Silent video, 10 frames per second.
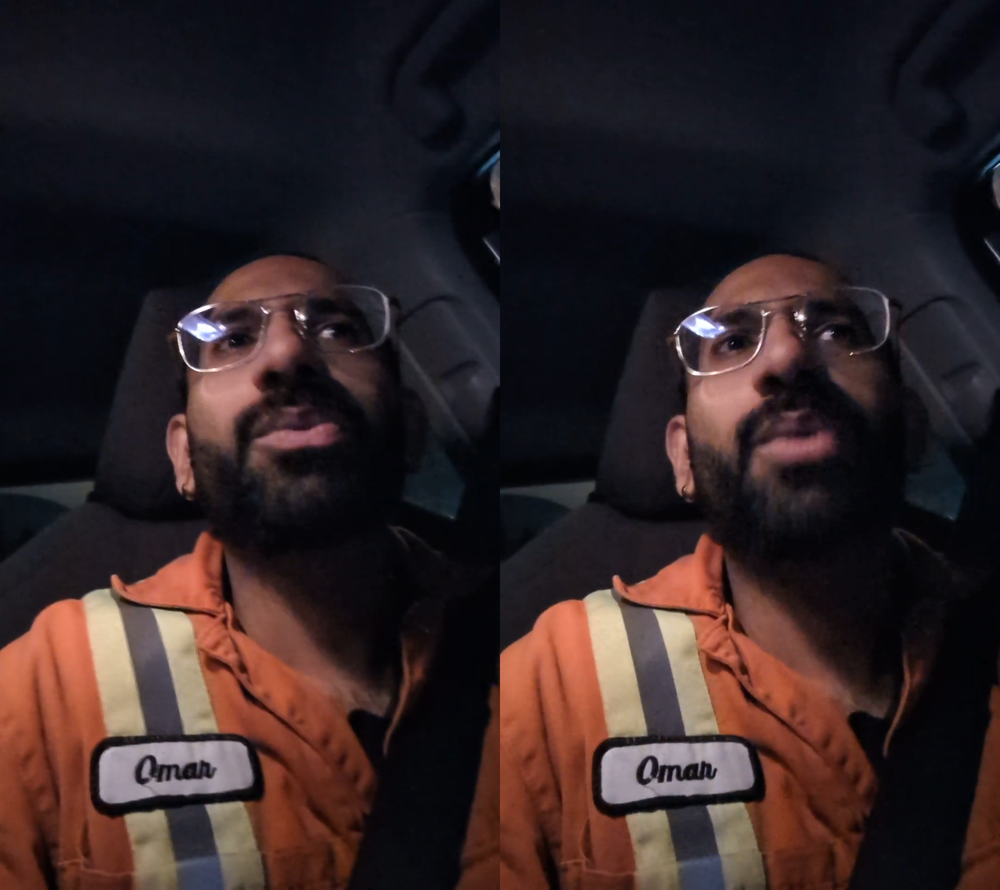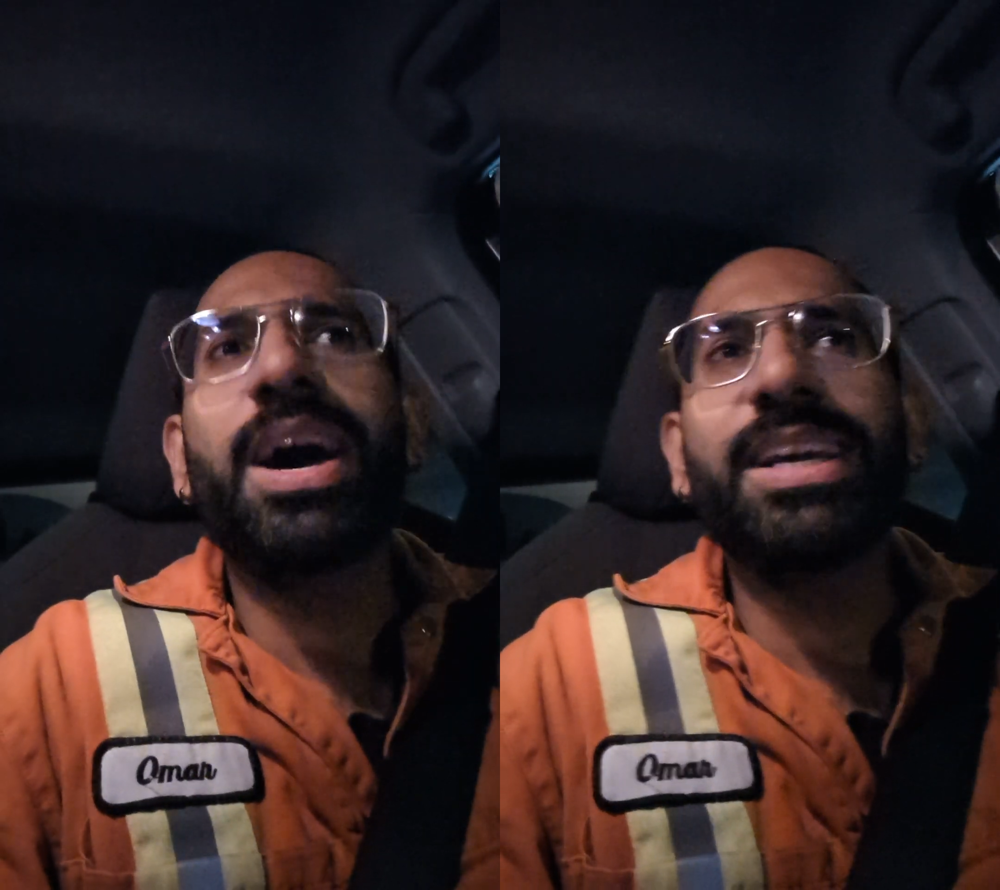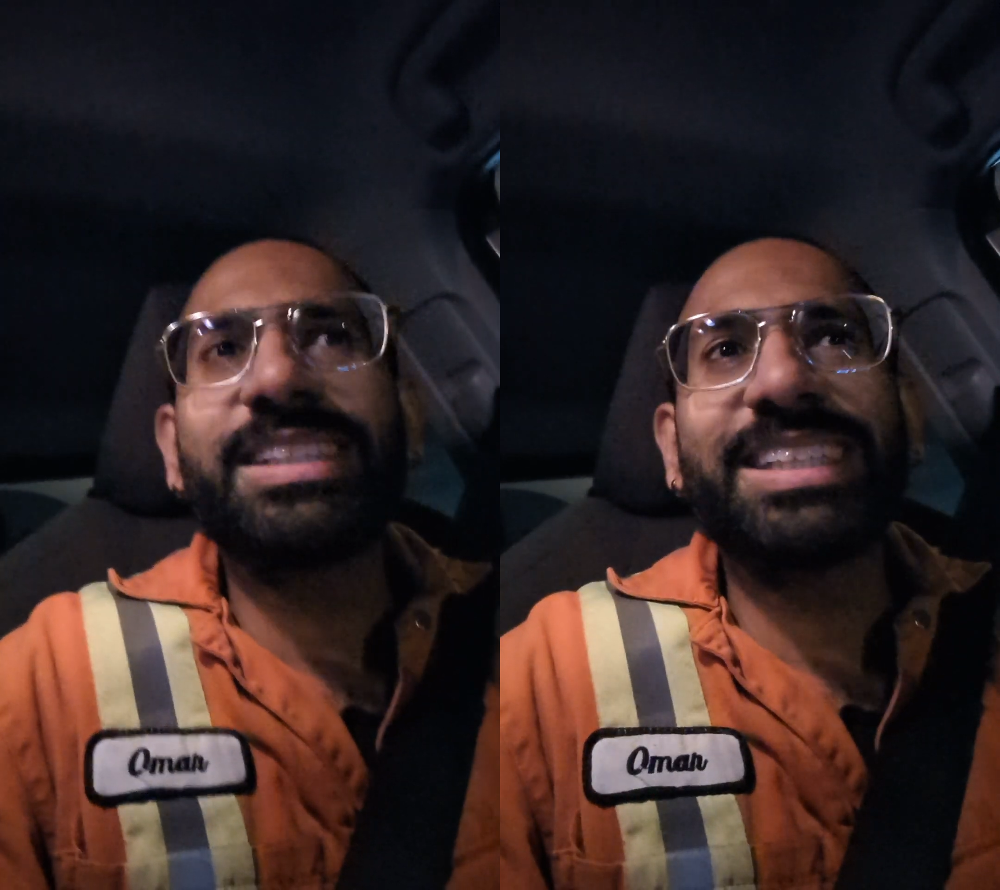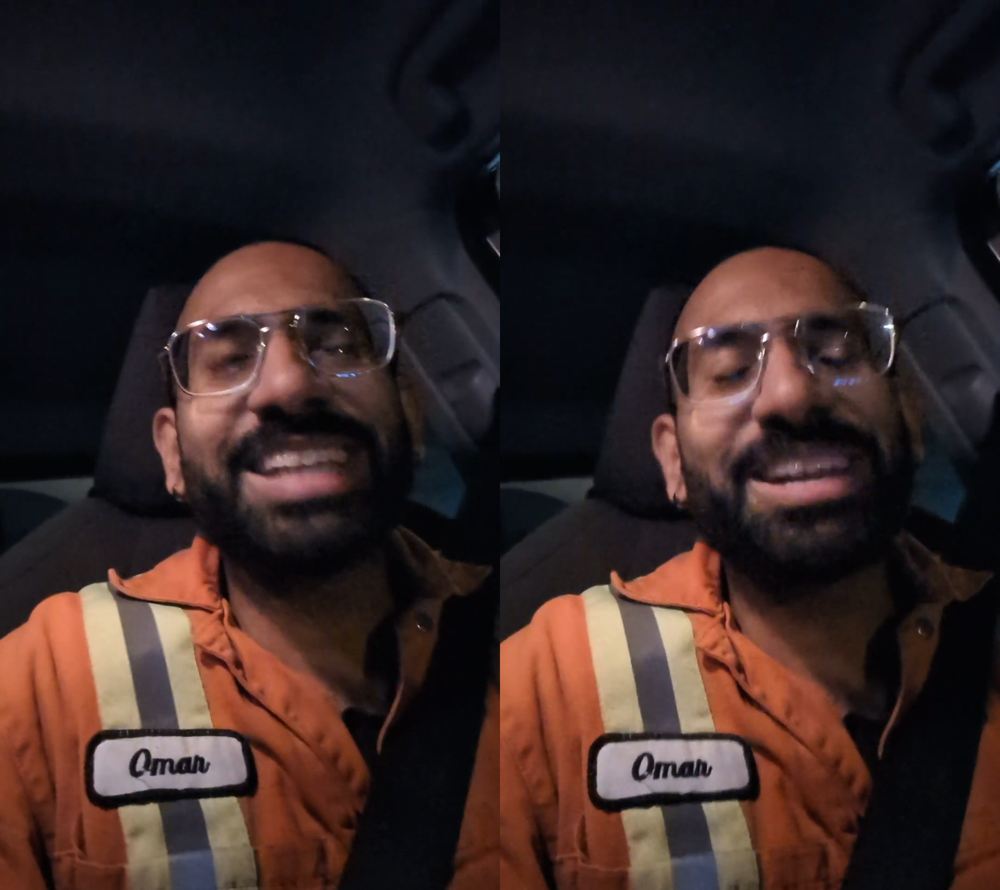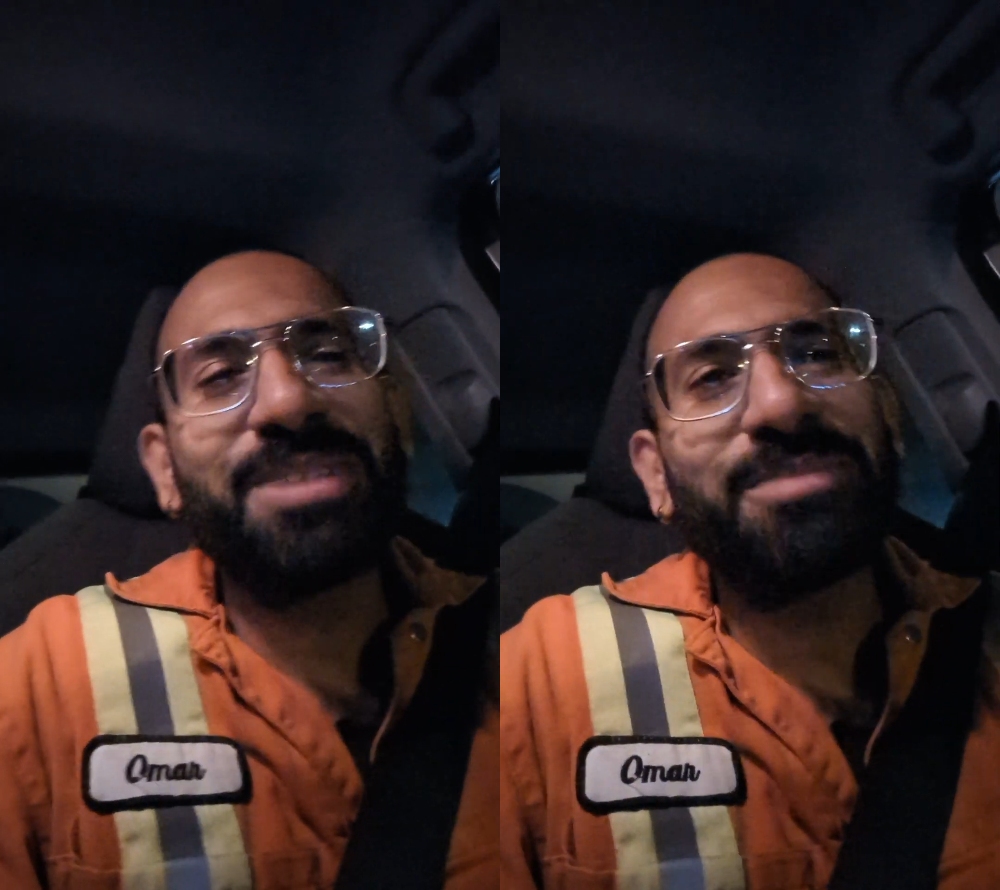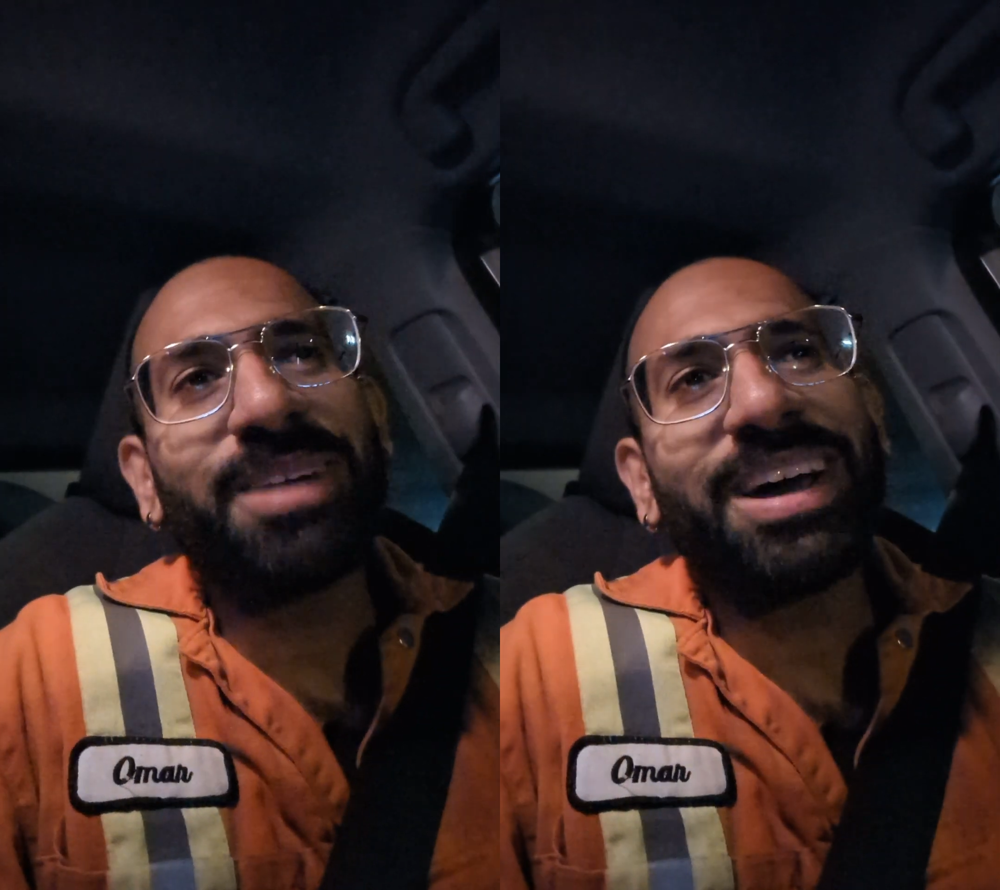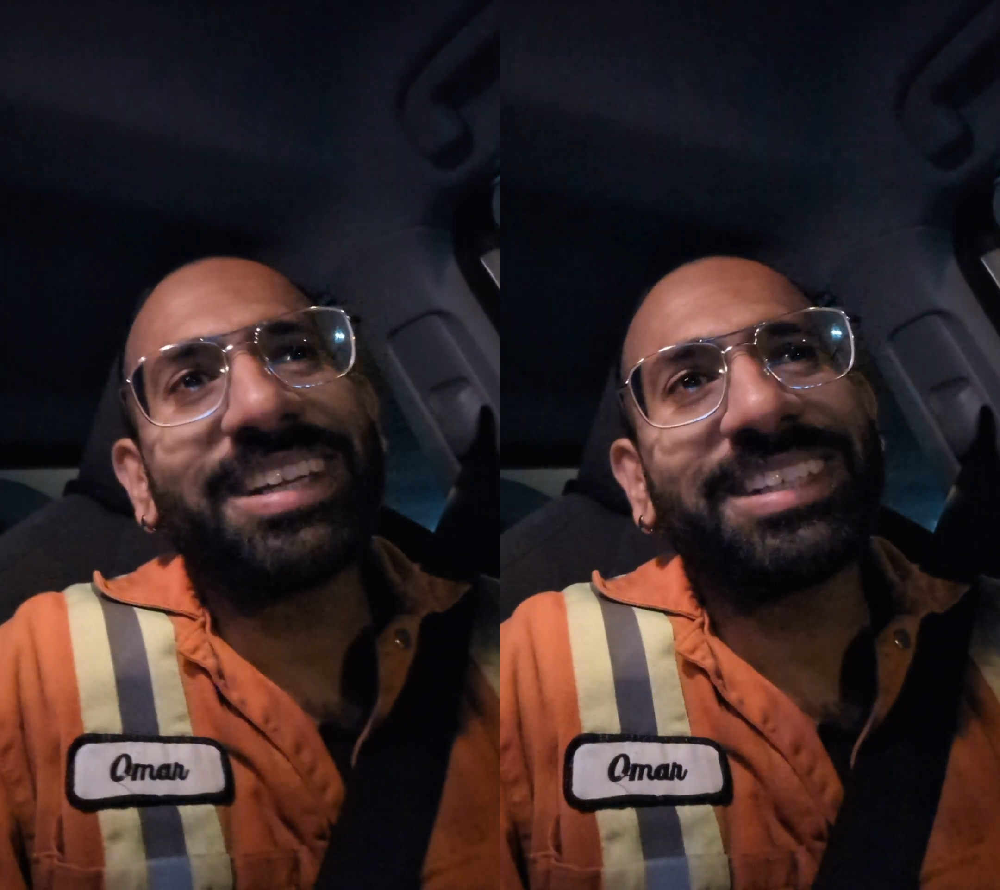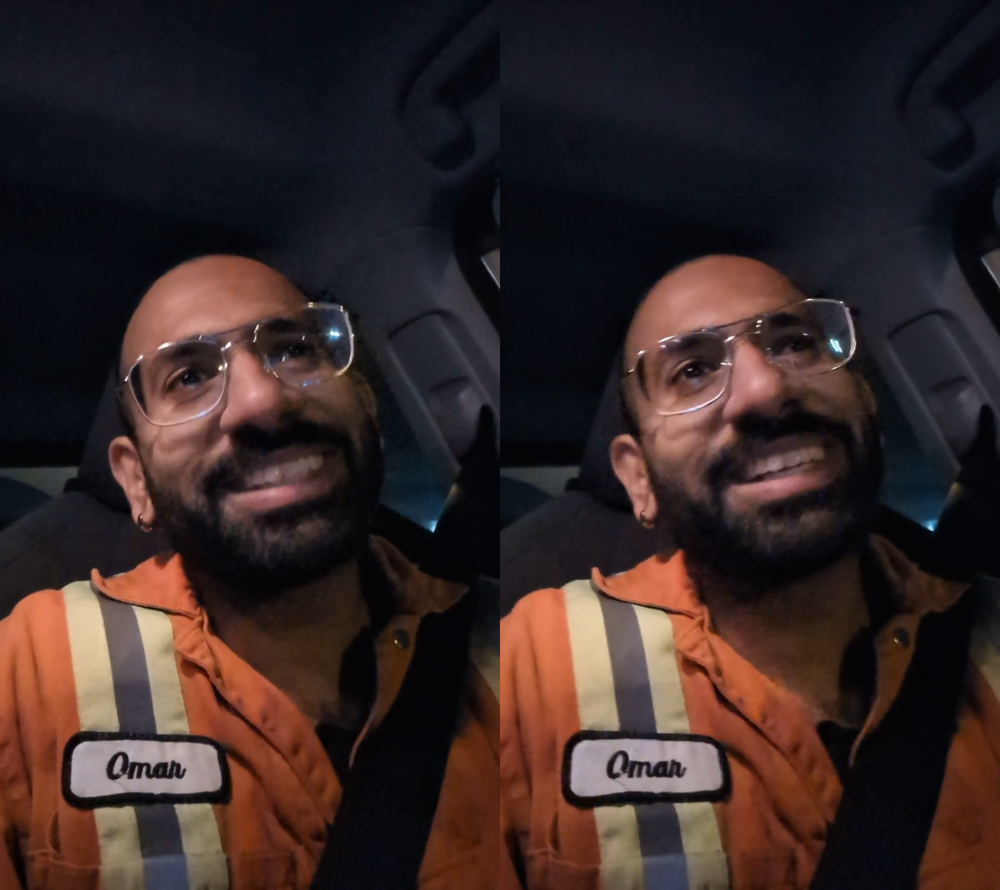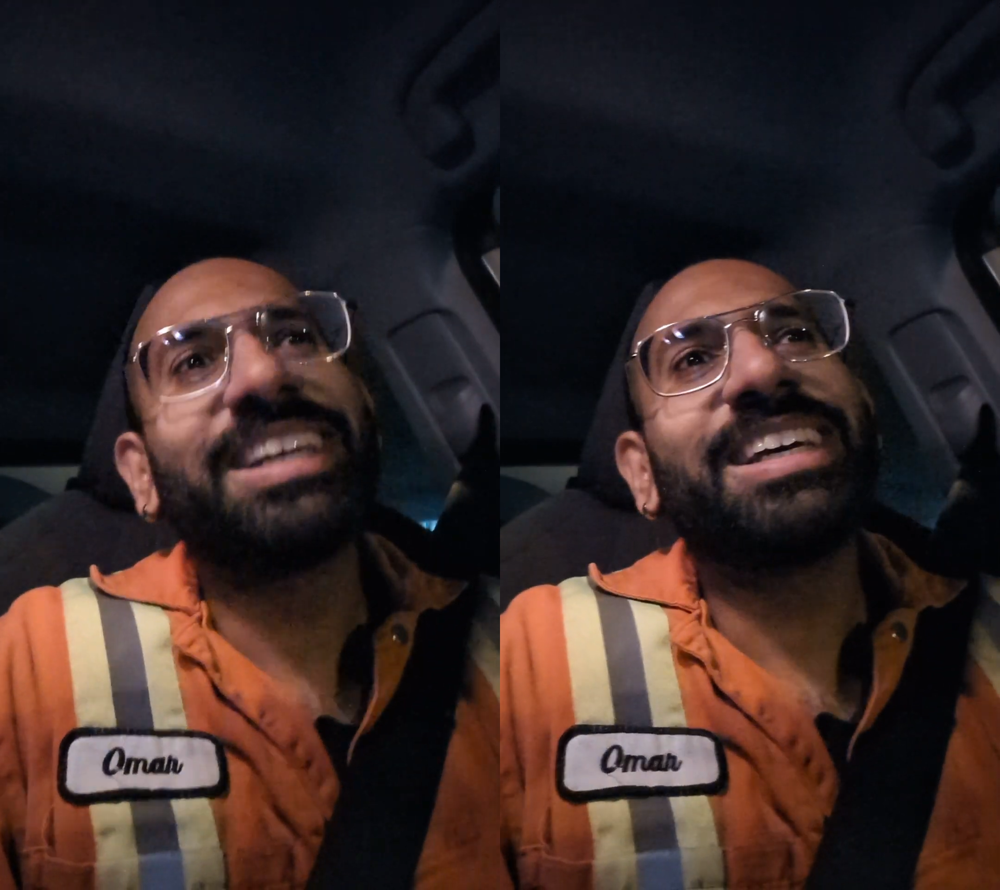Why is it that my mind